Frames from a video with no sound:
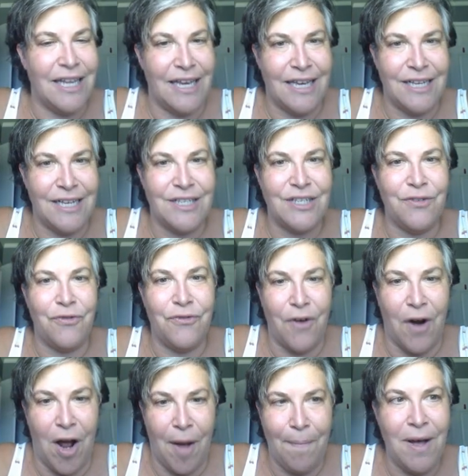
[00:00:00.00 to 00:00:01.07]
these
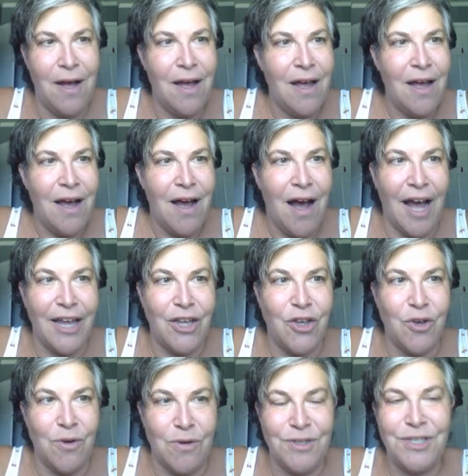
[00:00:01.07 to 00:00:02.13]
I
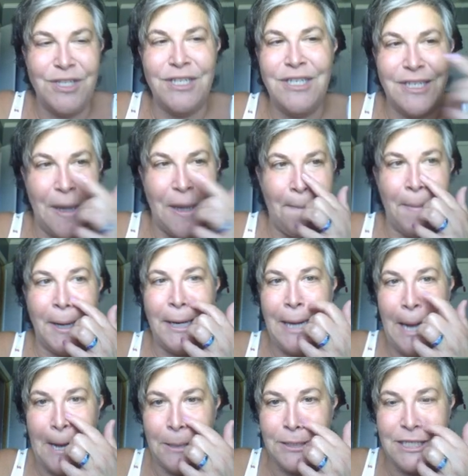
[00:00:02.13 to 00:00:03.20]
used somebody
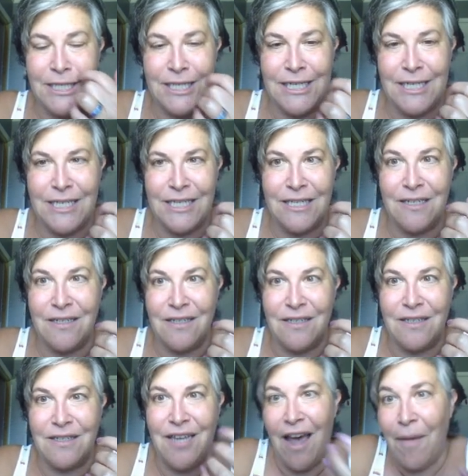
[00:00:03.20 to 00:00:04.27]
else's
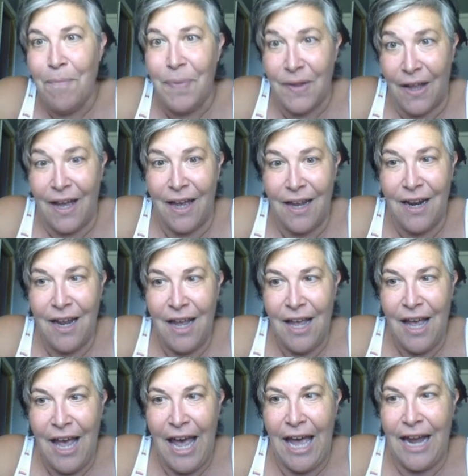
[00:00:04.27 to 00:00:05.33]
template
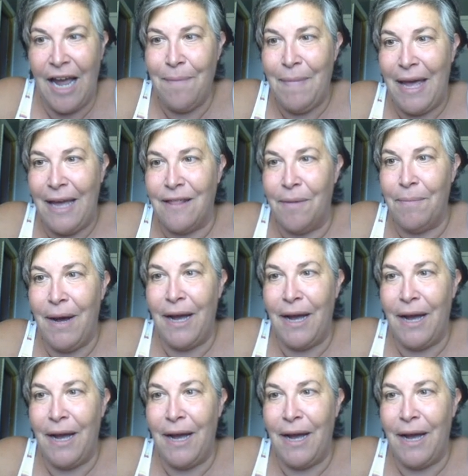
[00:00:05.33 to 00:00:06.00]
and I made them